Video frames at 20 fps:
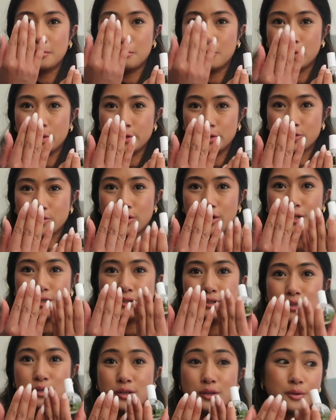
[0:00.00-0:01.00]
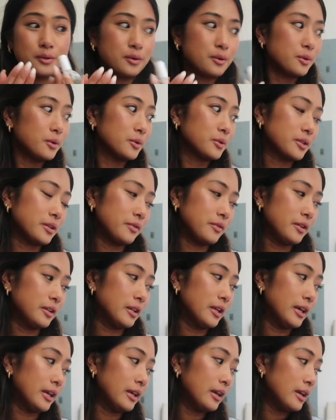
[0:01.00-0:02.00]
moisturized cuticles I feel
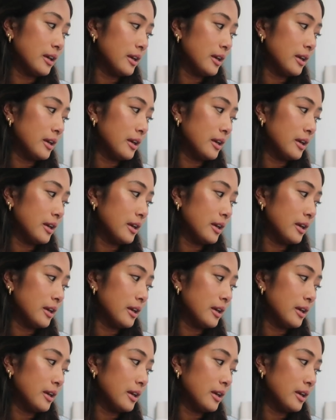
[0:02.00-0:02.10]
like